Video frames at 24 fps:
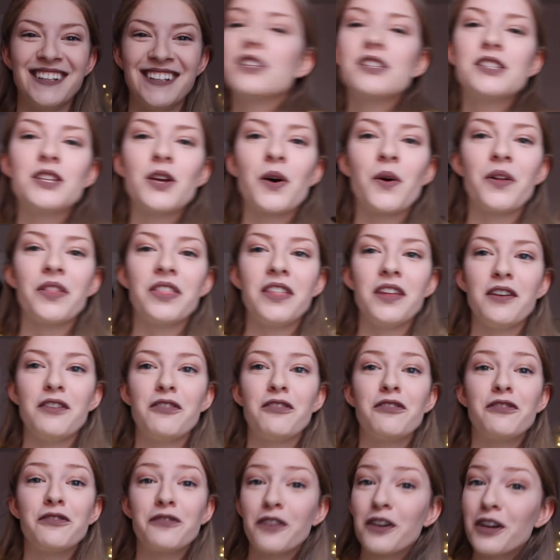So the
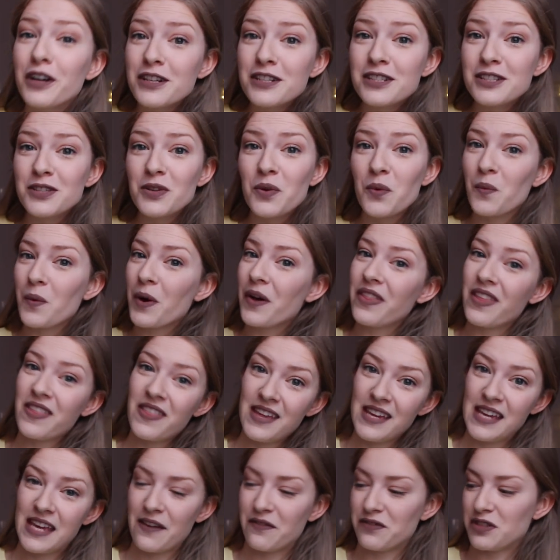first one that
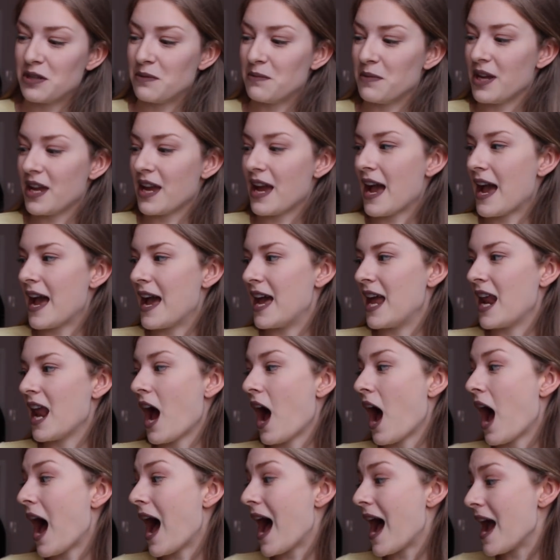they gifted me, and
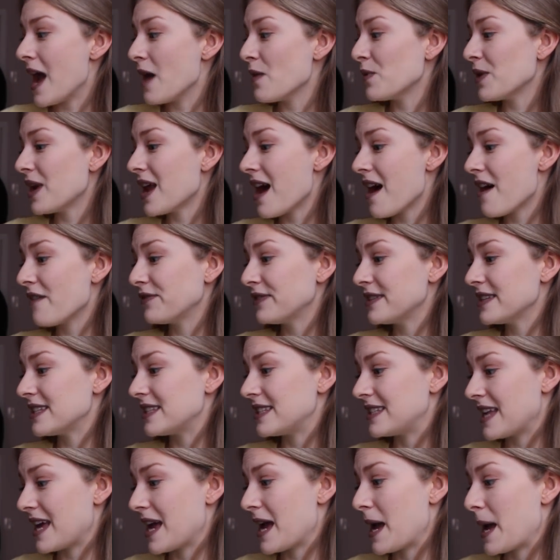I would have to
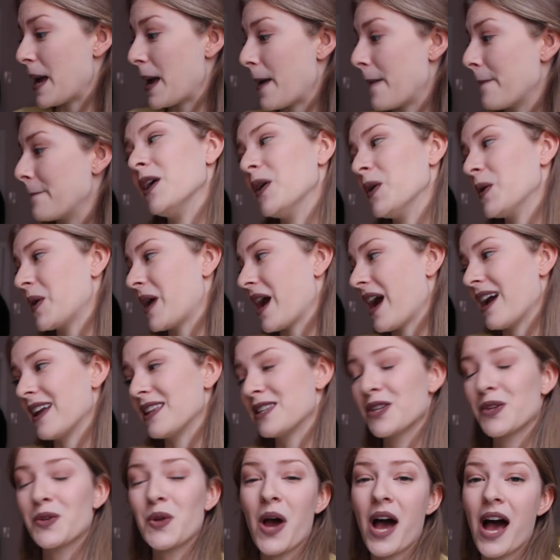say, okay,
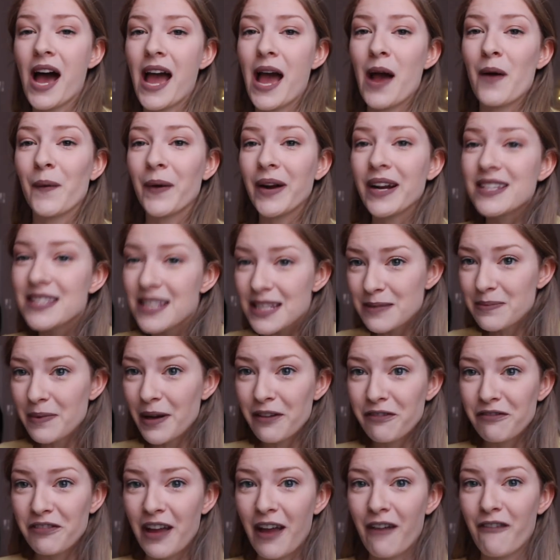it's a tie. I want to say it's
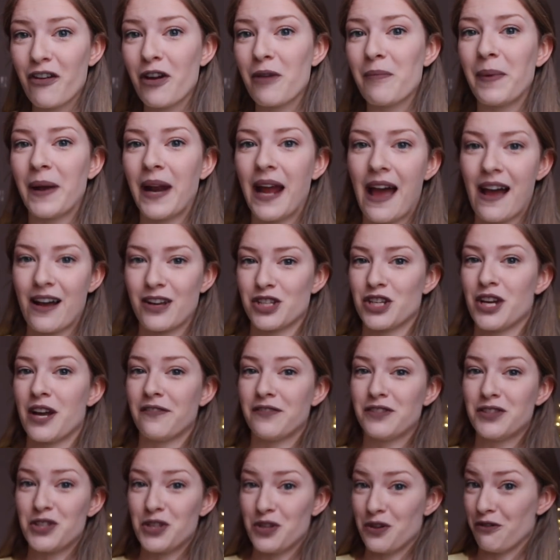my favorite, but I actually
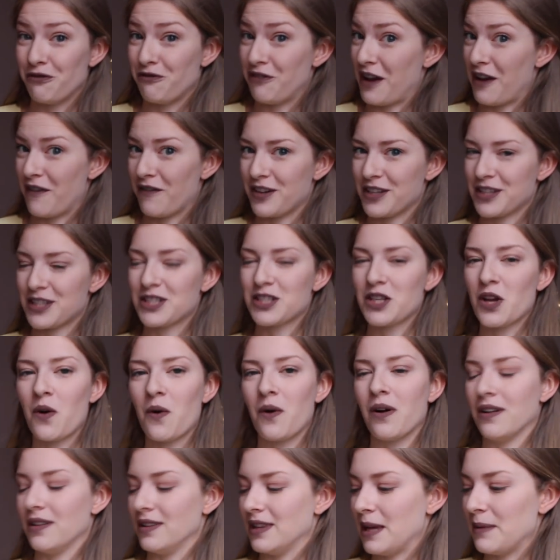have two favorites.
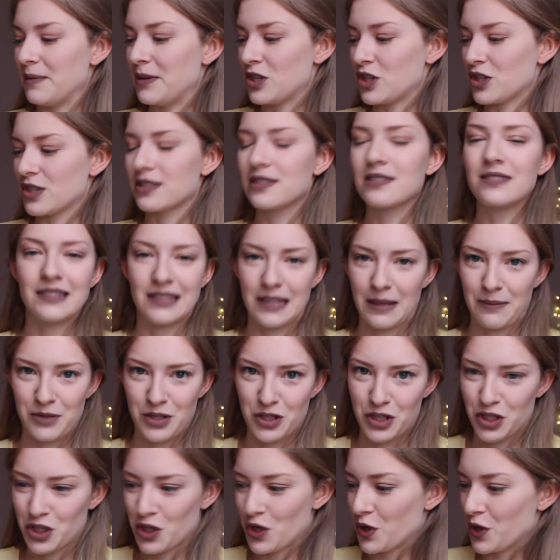So let me just
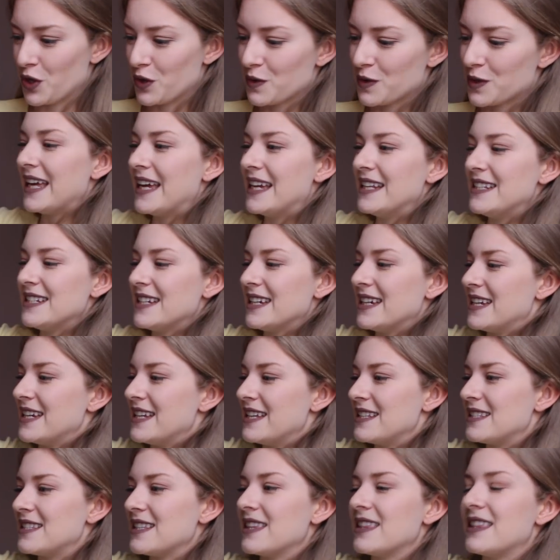show you. It
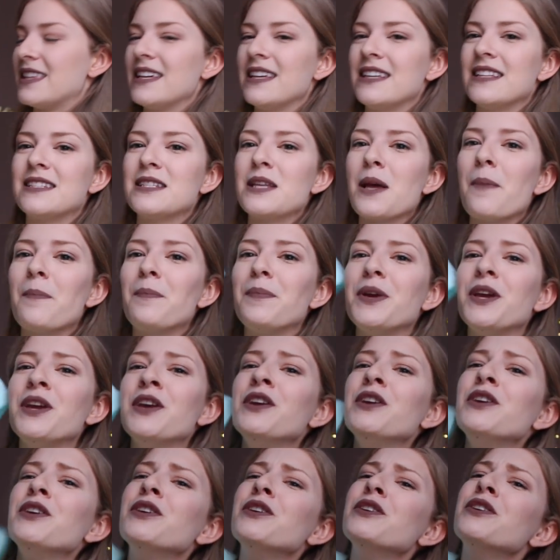is this
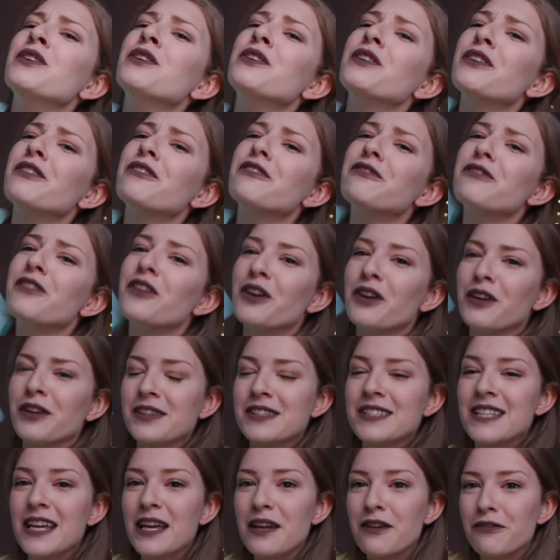
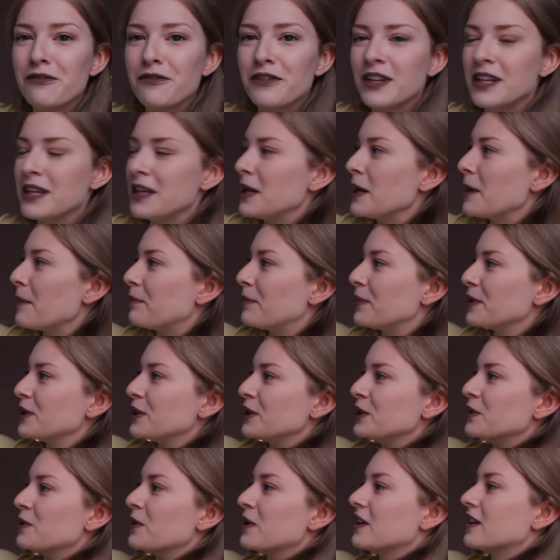beautiful Tiffany
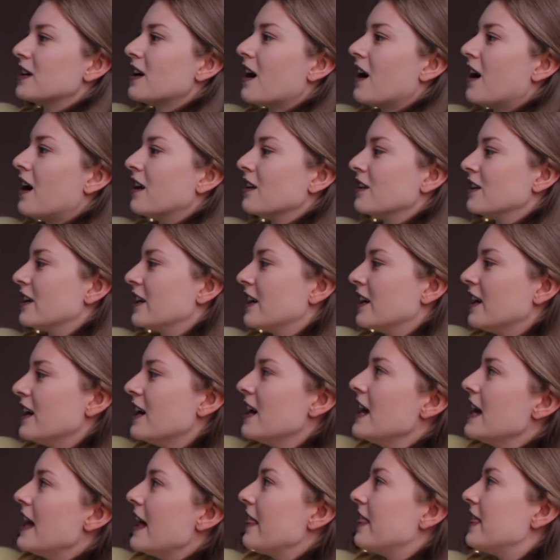blue
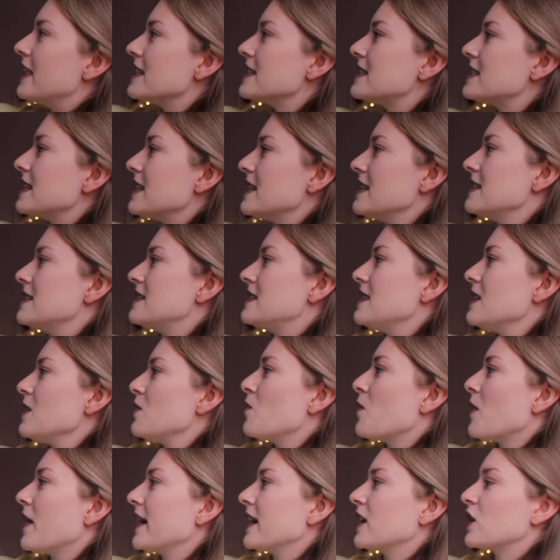color. This is the
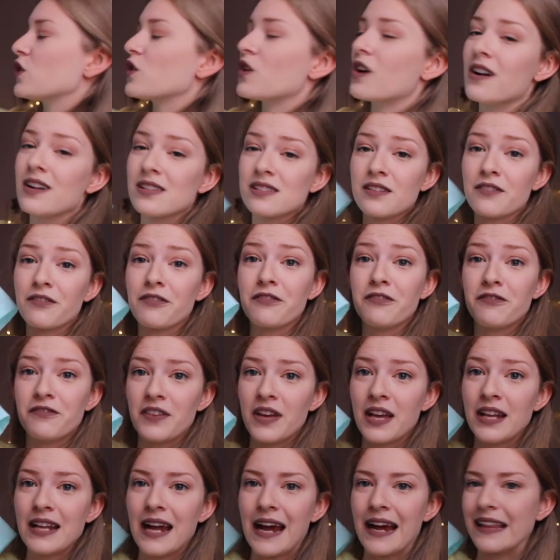White Cross
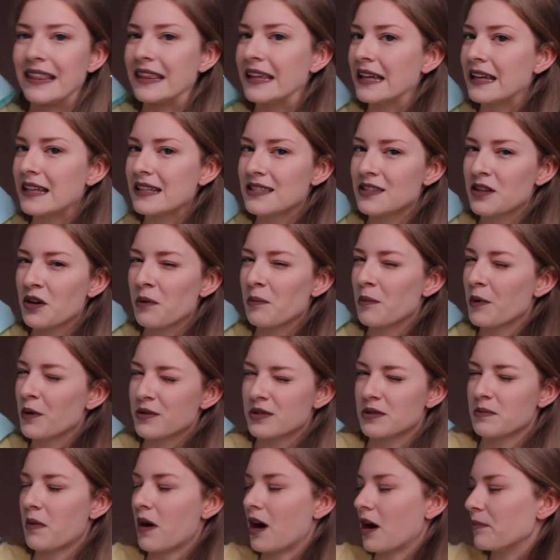Fit. I think it's their
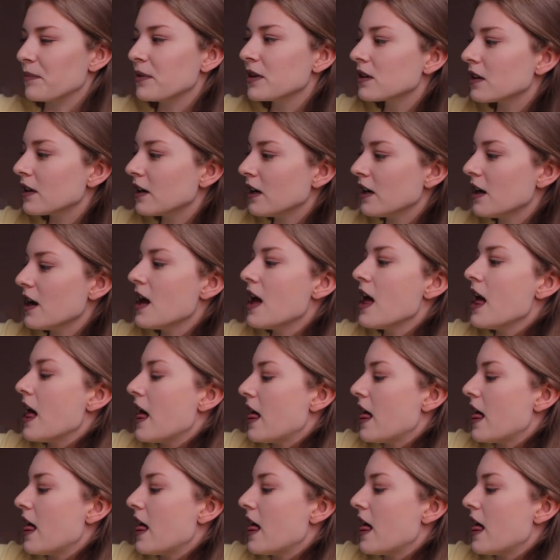most popular.